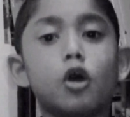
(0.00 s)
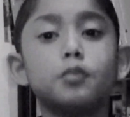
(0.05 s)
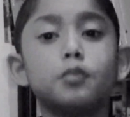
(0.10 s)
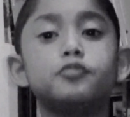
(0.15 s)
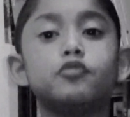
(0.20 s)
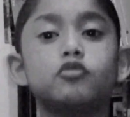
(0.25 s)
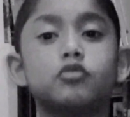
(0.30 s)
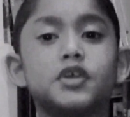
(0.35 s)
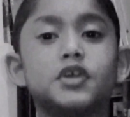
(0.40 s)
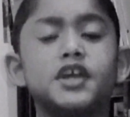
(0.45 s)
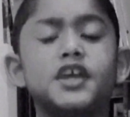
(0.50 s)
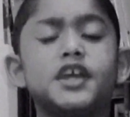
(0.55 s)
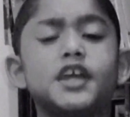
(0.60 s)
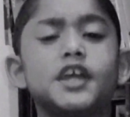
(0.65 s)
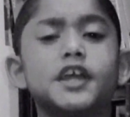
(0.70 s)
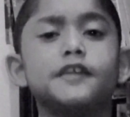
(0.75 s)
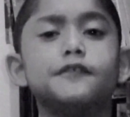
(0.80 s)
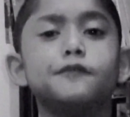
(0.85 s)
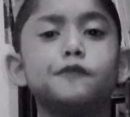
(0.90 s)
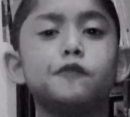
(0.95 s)
top
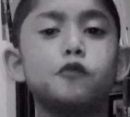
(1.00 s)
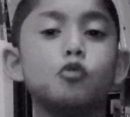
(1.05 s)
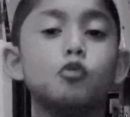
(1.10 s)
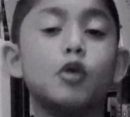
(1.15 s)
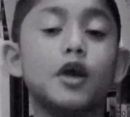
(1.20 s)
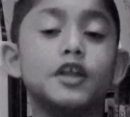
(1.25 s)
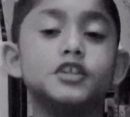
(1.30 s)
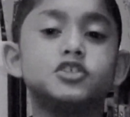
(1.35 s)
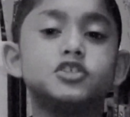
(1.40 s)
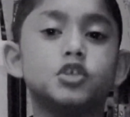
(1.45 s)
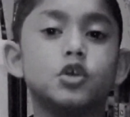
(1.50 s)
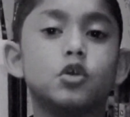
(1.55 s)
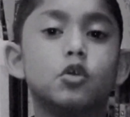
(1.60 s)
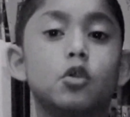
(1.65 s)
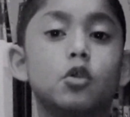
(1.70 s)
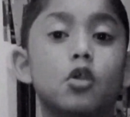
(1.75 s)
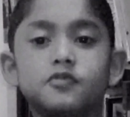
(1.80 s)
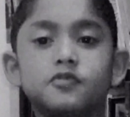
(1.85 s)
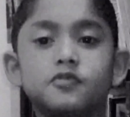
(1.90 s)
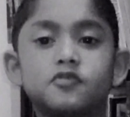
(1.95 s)
three
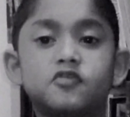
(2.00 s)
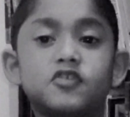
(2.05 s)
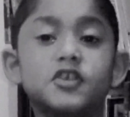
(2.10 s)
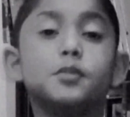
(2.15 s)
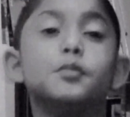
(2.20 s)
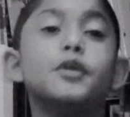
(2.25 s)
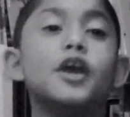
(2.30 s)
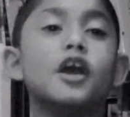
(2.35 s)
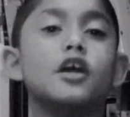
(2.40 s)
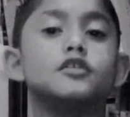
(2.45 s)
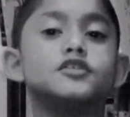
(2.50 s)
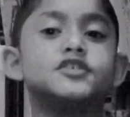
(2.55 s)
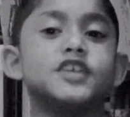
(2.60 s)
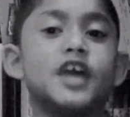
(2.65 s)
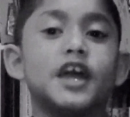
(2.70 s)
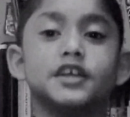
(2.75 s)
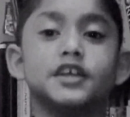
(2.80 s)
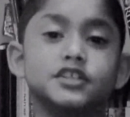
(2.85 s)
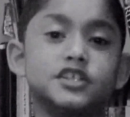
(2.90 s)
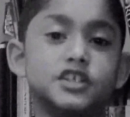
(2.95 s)
influential
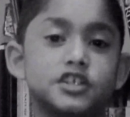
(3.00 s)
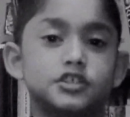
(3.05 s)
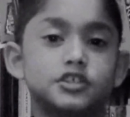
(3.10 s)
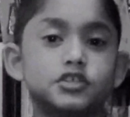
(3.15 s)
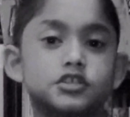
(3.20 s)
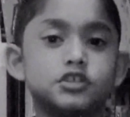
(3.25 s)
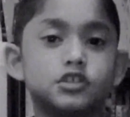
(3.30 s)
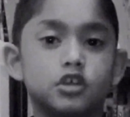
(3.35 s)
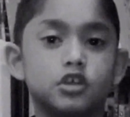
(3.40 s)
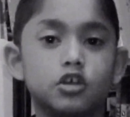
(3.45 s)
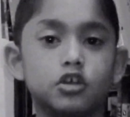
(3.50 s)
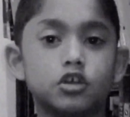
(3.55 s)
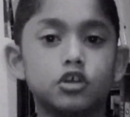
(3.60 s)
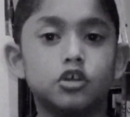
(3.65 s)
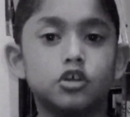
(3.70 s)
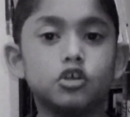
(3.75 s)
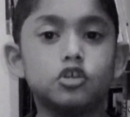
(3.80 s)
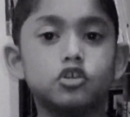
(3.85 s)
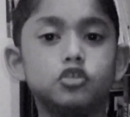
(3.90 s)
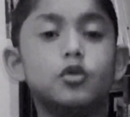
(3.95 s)
female scientists.
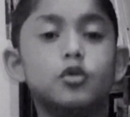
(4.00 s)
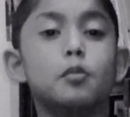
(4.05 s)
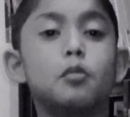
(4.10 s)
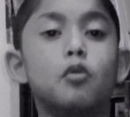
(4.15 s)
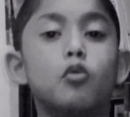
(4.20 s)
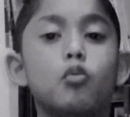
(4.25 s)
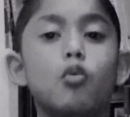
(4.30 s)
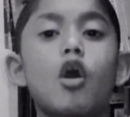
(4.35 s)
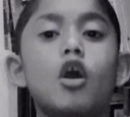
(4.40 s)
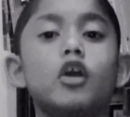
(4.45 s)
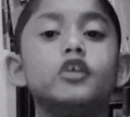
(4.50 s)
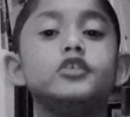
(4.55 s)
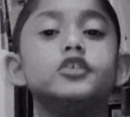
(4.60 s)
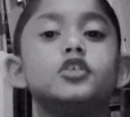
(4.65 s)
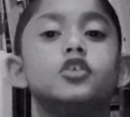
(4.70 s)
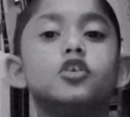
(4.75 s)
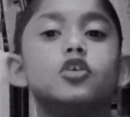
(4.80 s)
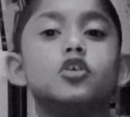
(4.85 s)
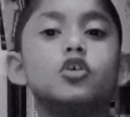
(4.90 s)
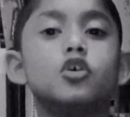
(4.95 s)
Number
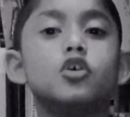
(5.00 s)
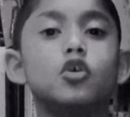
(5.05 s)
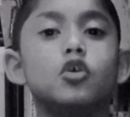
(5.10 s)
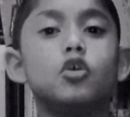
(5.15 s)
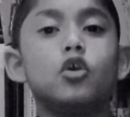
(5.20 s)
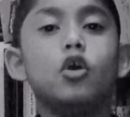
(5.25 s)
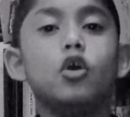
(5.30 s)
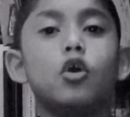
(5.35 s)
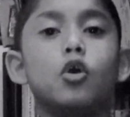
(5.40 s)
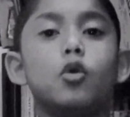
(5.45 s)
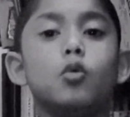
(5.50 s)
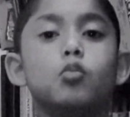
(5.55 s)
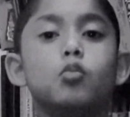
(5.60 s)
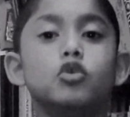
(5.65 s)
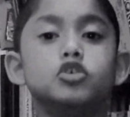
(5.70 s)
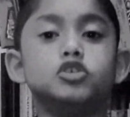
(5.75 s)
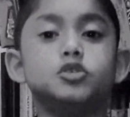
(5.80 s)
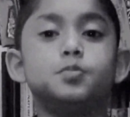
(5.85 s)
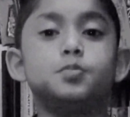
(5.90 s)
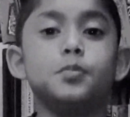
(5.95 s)
one
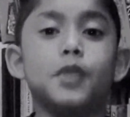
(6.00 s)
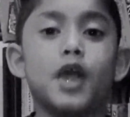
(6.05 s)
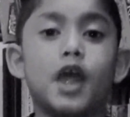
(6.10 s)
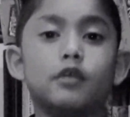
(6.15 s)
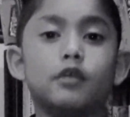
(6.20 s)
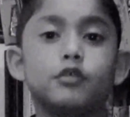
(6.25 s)
was